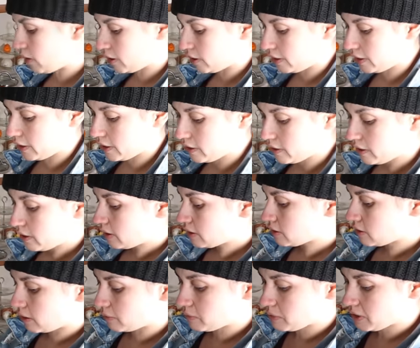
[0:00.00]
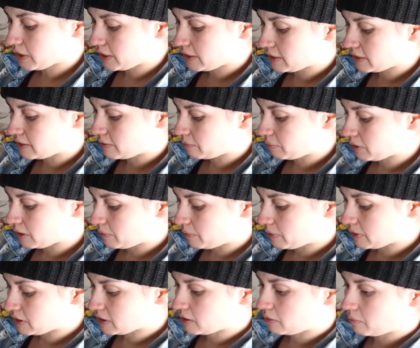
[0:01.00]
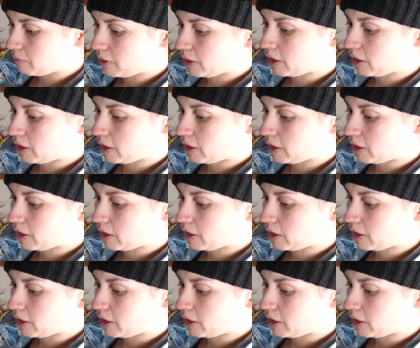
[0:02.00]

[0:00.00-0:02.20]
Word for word: watery. So I'm just gonna simply put some